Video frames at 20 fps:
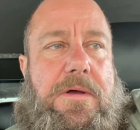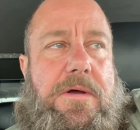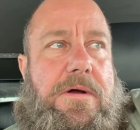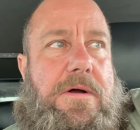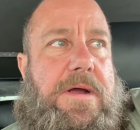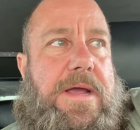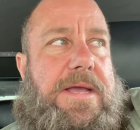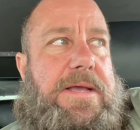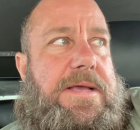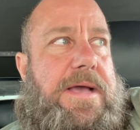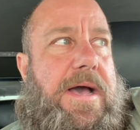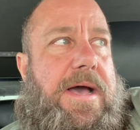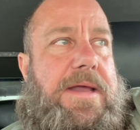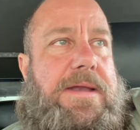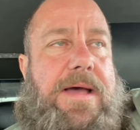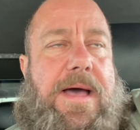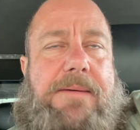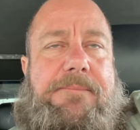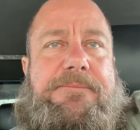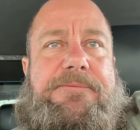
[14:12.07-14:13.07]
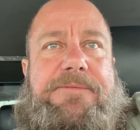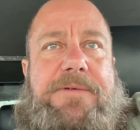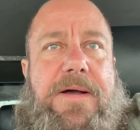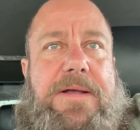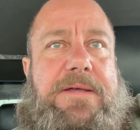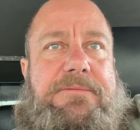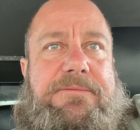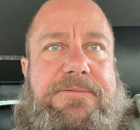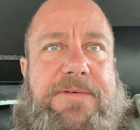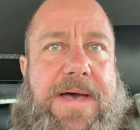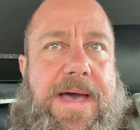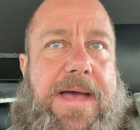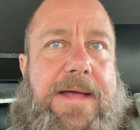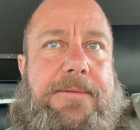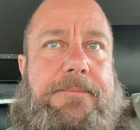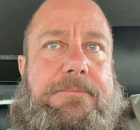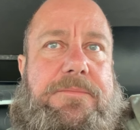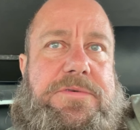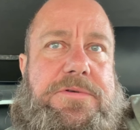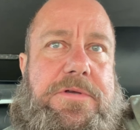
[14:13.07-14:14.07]
Or, hey, God, I'm fucking fat.
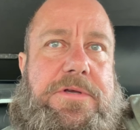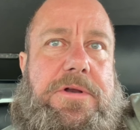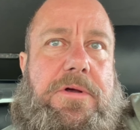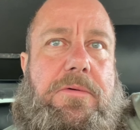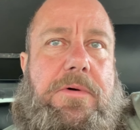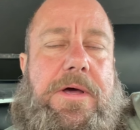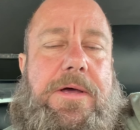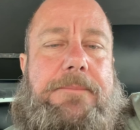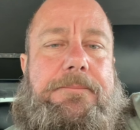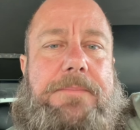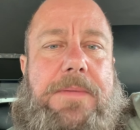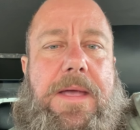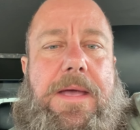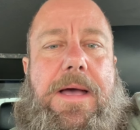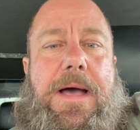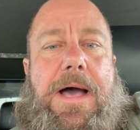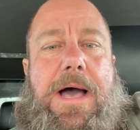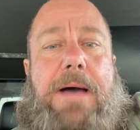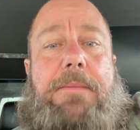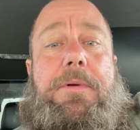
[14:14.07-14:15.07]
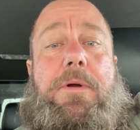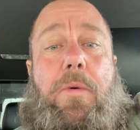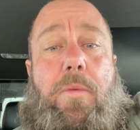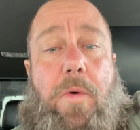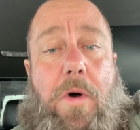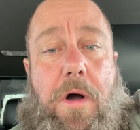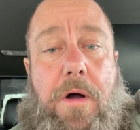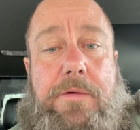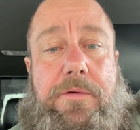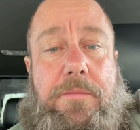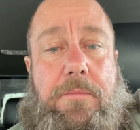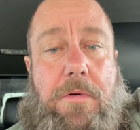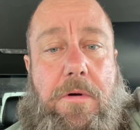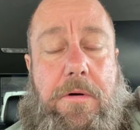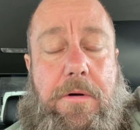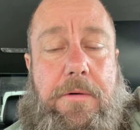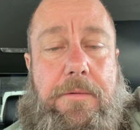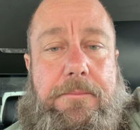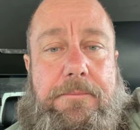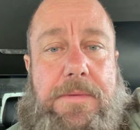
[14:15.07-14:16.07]
So you know what? I'm going to walk
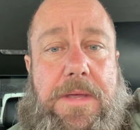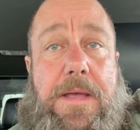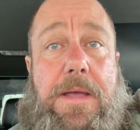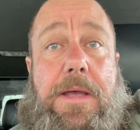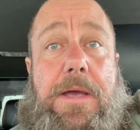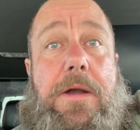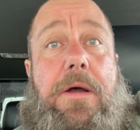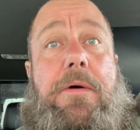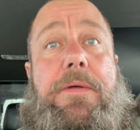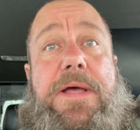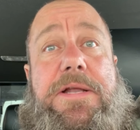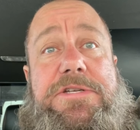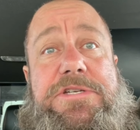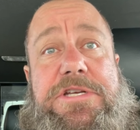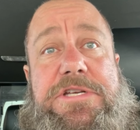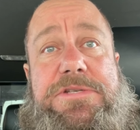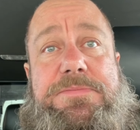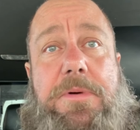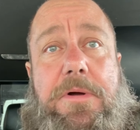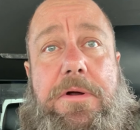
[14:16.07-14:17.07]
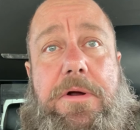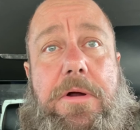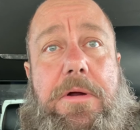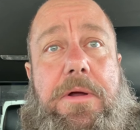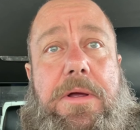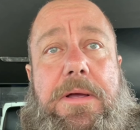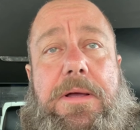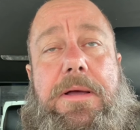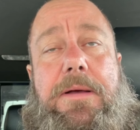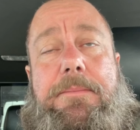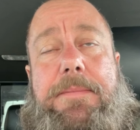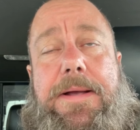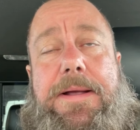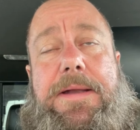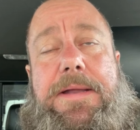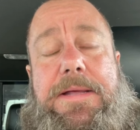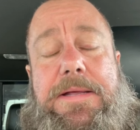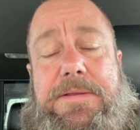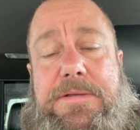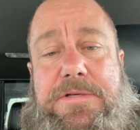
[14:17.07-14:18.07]
tomorrow. And that cheeseburger, I'm not going
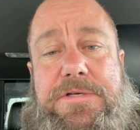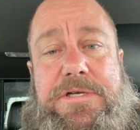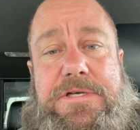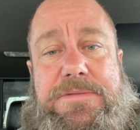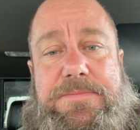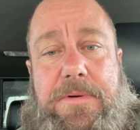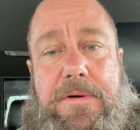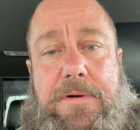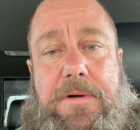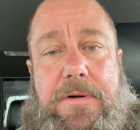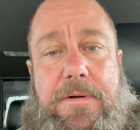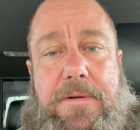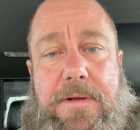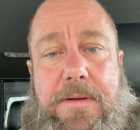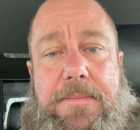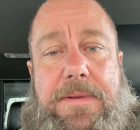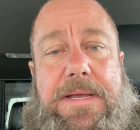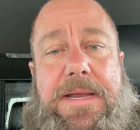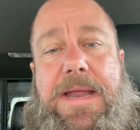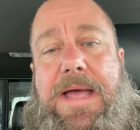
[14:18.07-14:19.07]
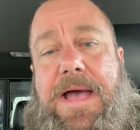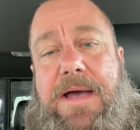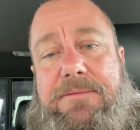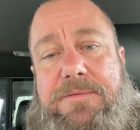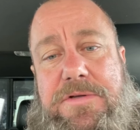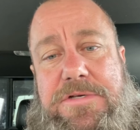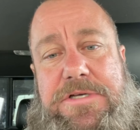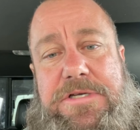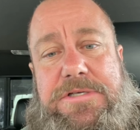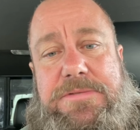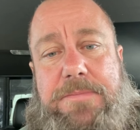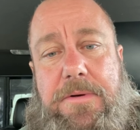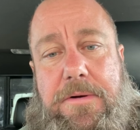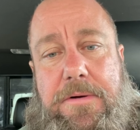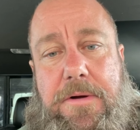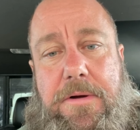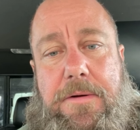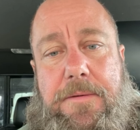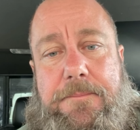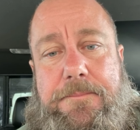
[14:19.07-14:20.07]
to eat the cheeseburger. I'm going to eat half the
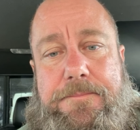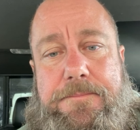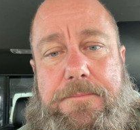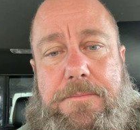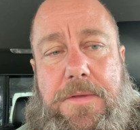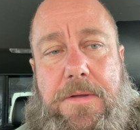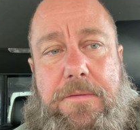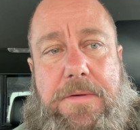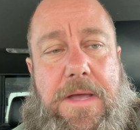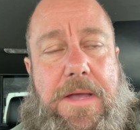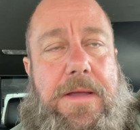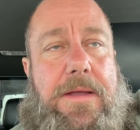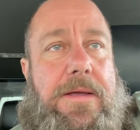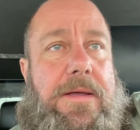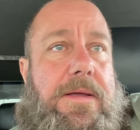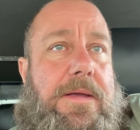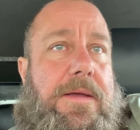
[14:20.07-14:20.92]
cheeseburger. Okay?